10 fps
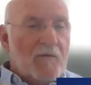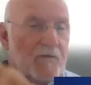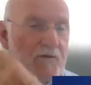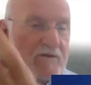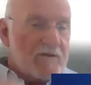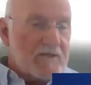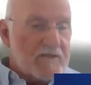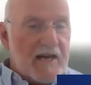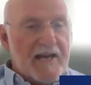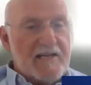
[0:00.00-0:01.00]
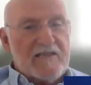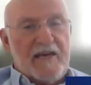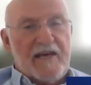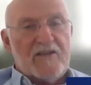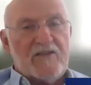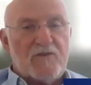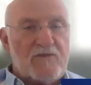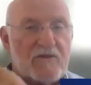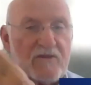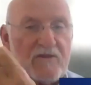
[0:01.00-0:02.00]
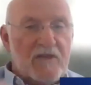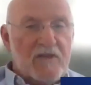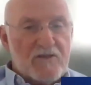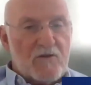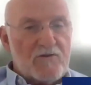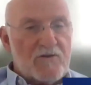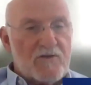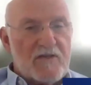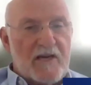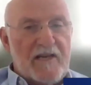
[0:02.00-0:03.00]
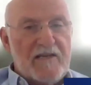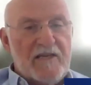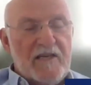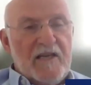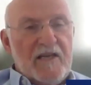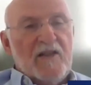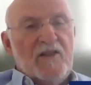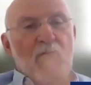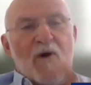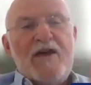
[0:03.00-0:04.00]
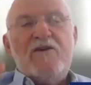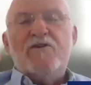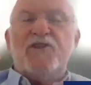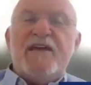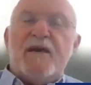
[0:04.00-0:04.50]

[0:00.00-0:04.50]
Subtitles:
versus a science text versus social studies, the way you think